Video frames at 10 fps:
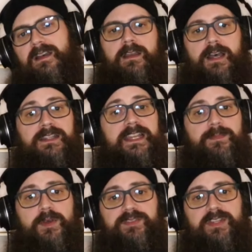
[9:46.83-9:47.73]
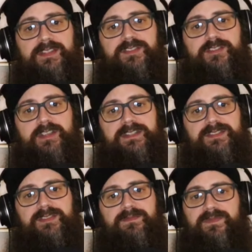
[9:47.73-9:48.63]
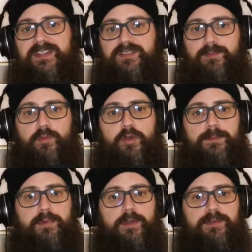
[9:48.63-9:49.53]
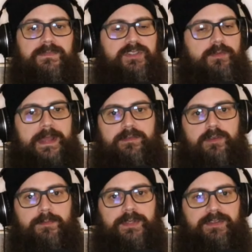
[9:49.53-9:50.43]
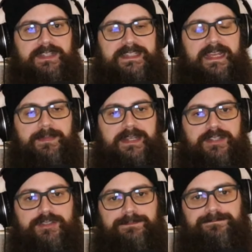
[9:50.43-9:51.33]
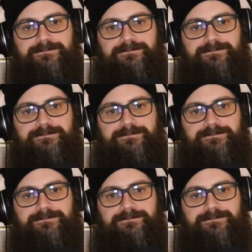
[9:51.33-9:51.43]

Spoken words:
Unlike most concentrates, these are more prone to microbial contamination.